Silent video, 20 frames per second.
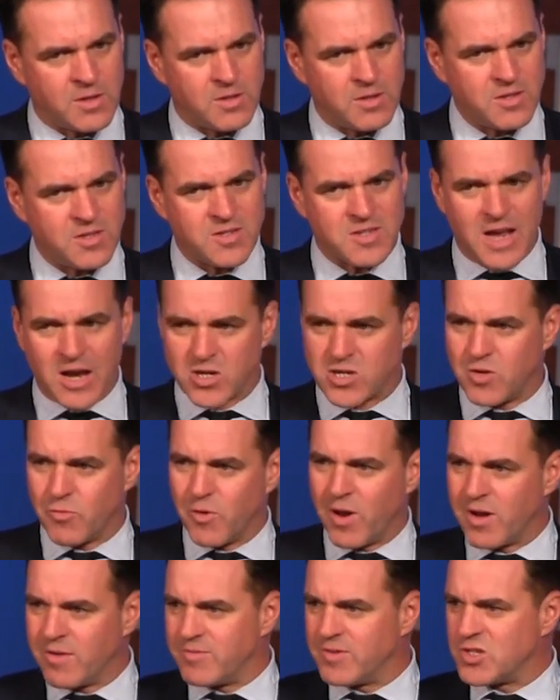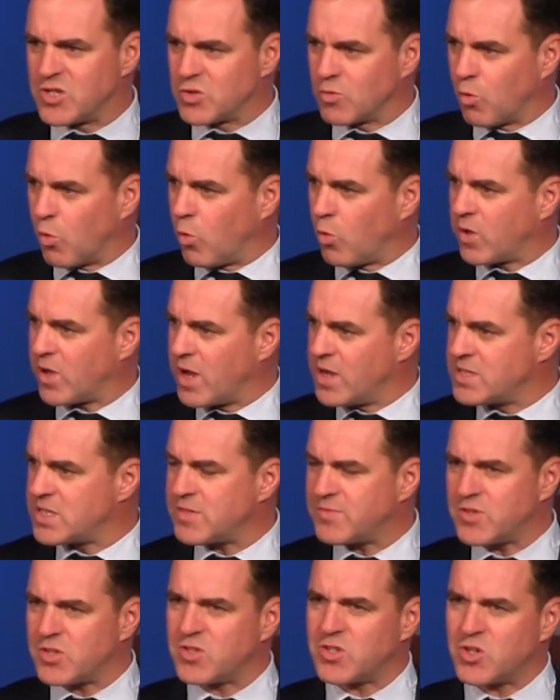This is actually relevant to all
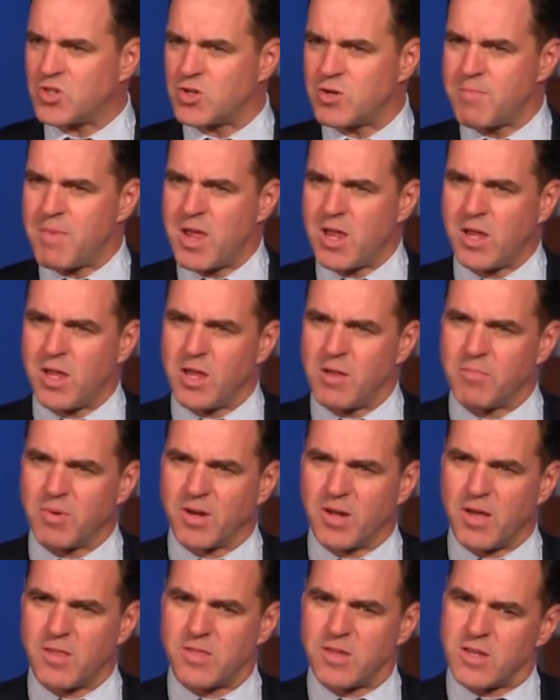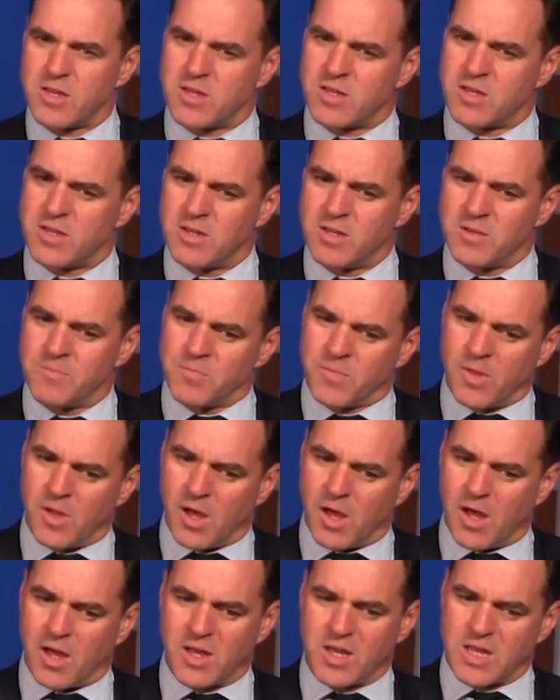kinds of decision making, but I think
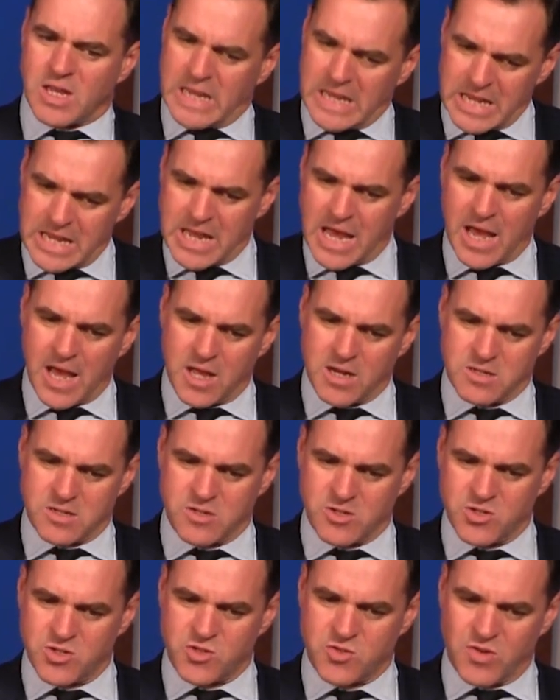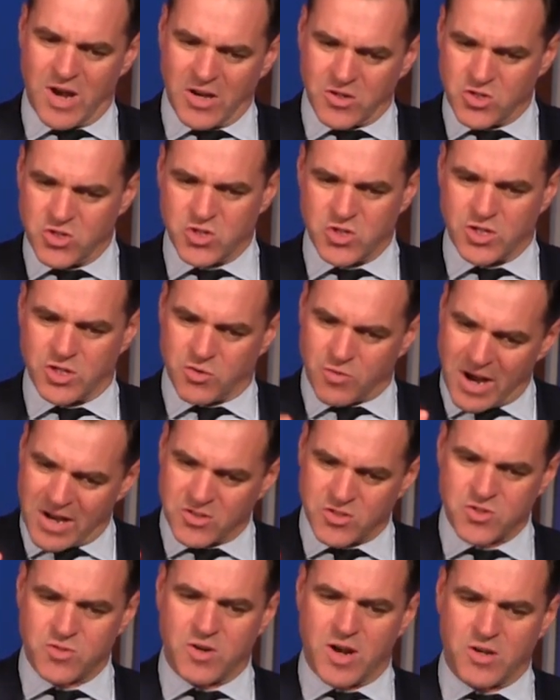uh, he had strategy,
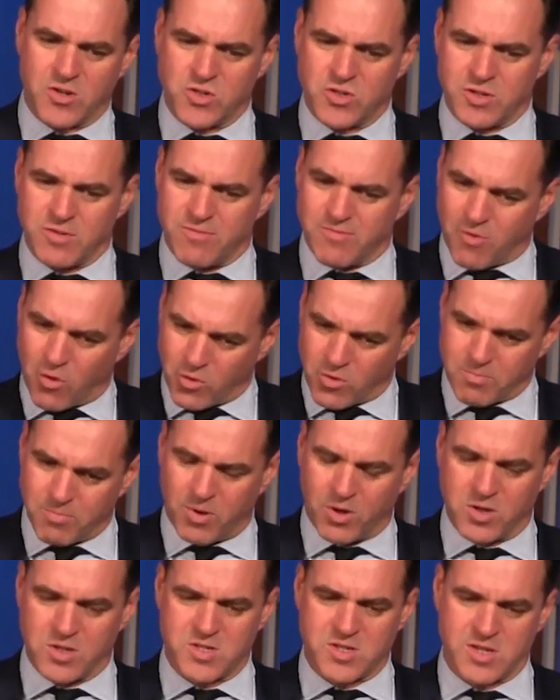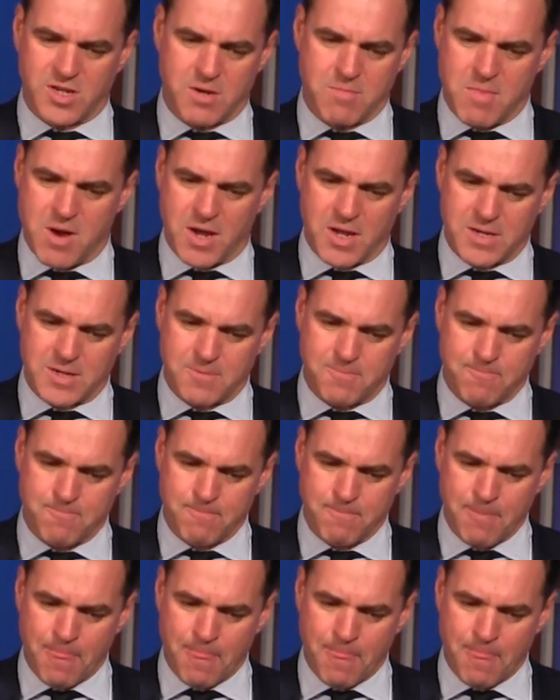grand strategy, foreign policy in mind.